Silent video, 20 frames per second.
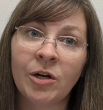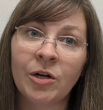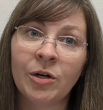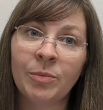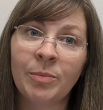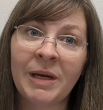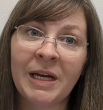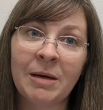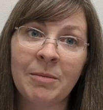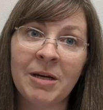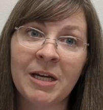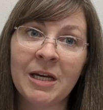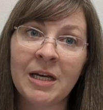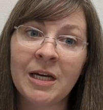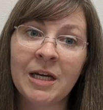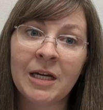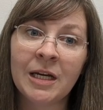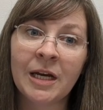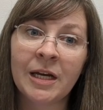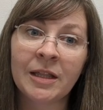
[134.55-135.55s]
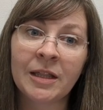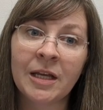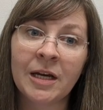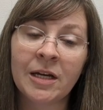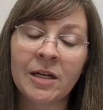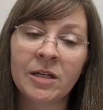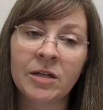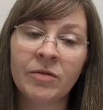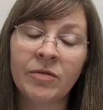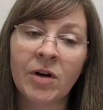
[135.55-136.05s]
her baby at
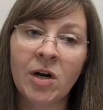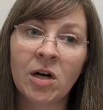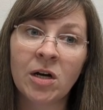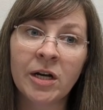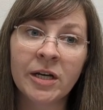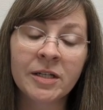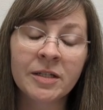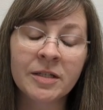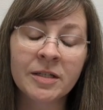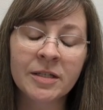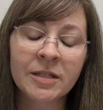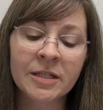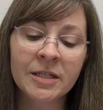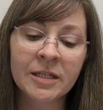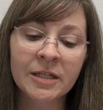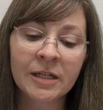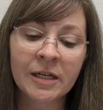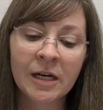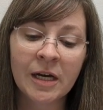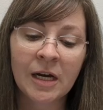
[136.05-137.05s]
the end of August.